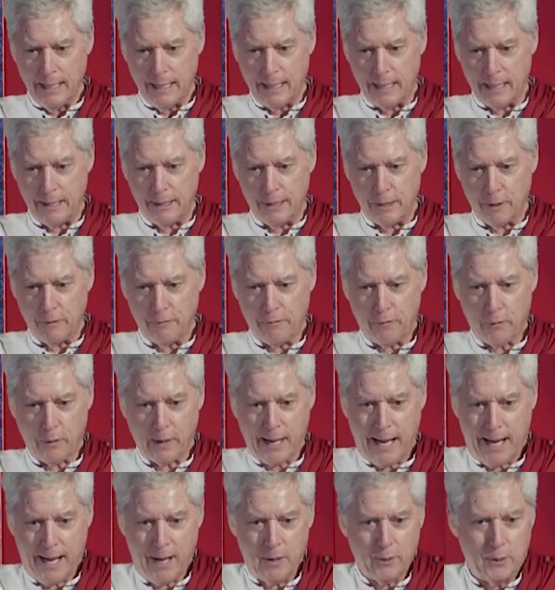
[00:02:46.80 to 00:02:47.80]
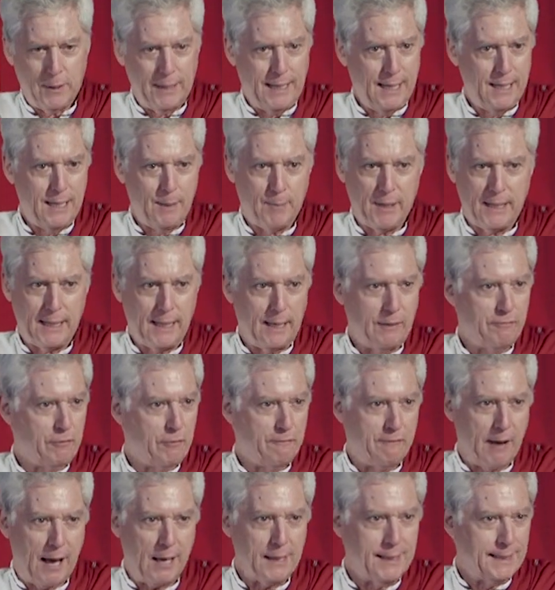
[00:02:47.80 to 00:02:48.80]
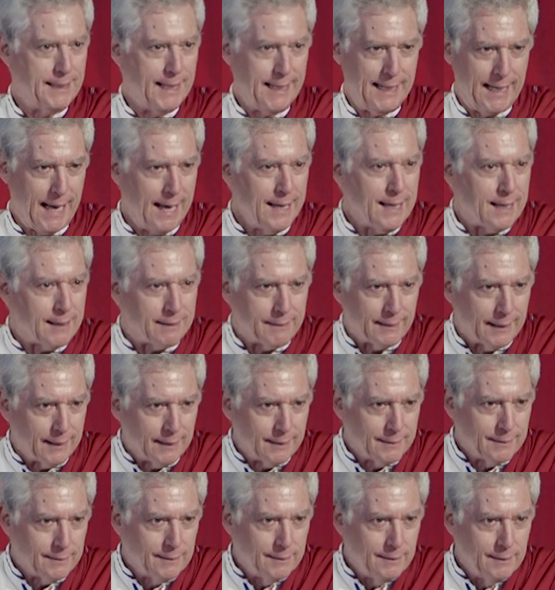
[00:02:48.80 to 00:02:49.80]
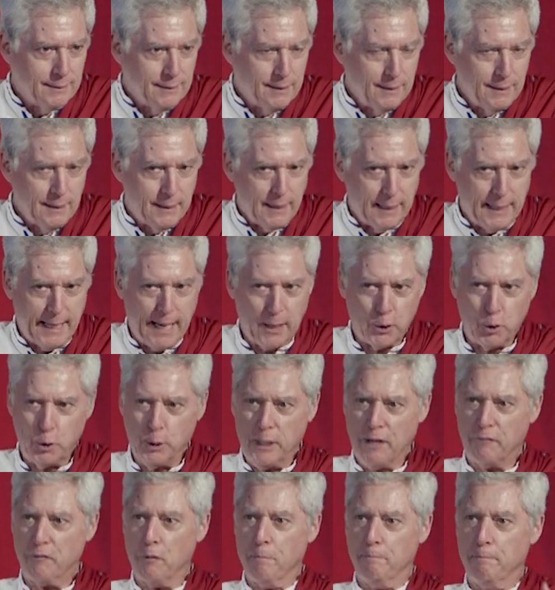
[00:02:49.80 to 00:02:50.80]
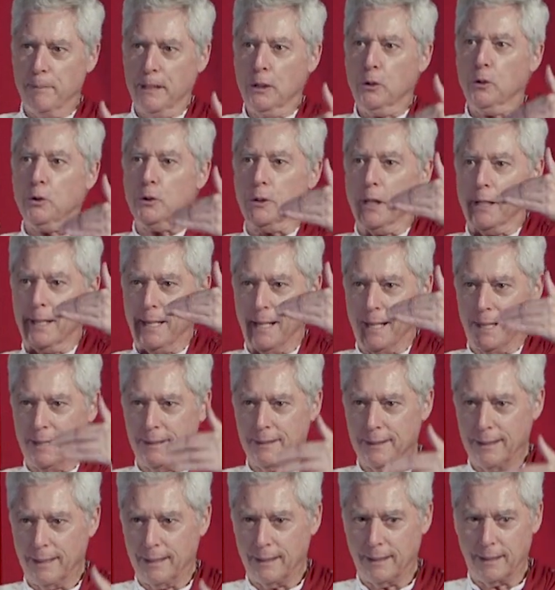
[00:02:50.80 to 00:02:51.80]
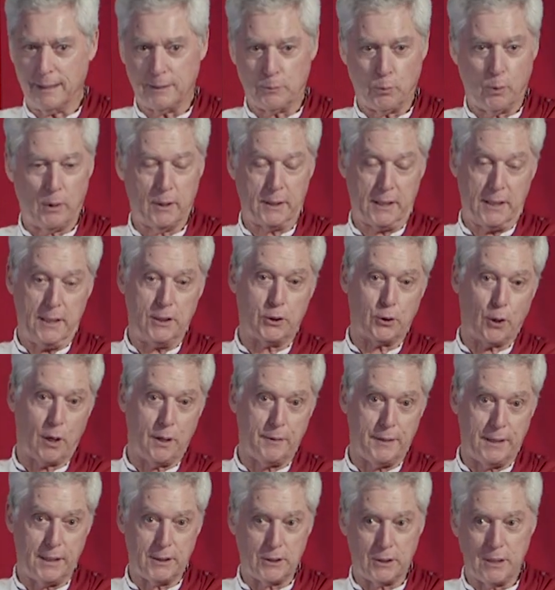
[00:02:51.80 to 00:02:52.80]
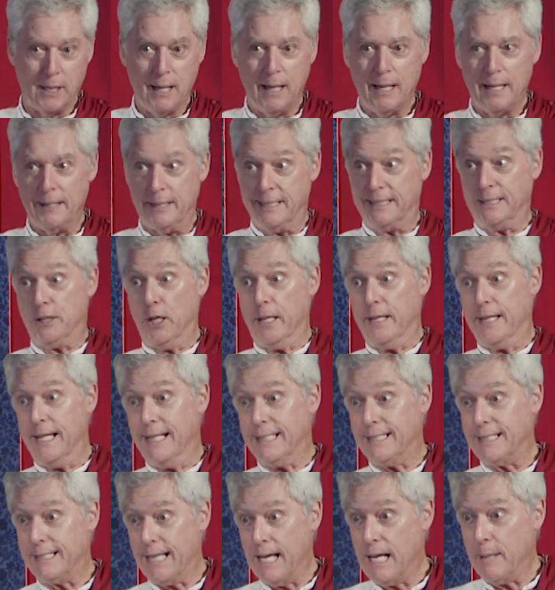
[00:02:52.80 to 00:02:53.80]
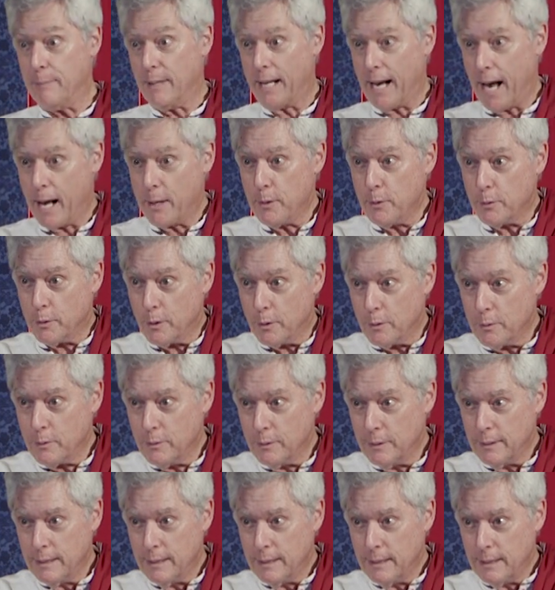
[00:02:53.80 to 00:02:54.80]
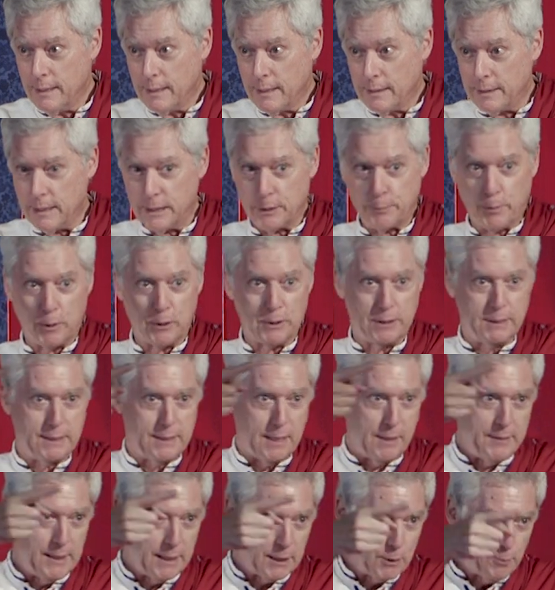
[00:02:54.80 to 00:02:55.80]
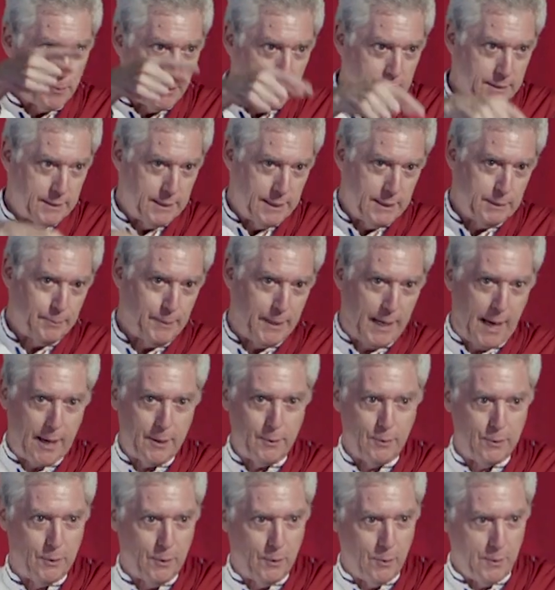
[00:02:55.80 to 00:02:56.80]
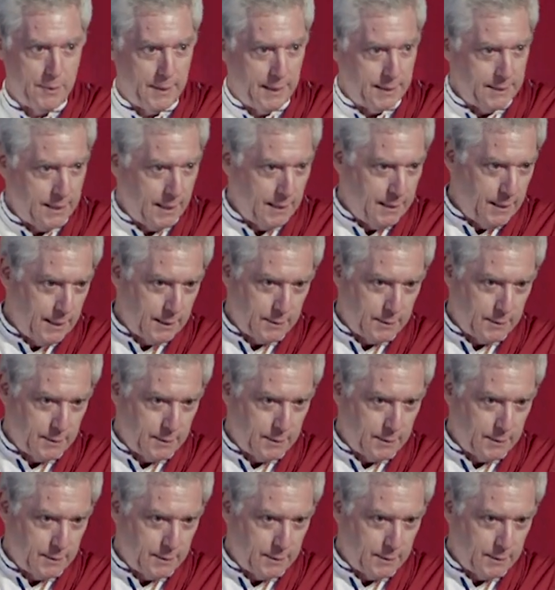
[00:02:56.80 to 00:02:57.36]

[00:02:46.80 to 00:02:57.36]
And therefore, how could anybody ever validate anything? And how could you ever build on anything? Because, well, he saw this, they say, but I don't know. This person said they experienced this, but I don't know. And they say,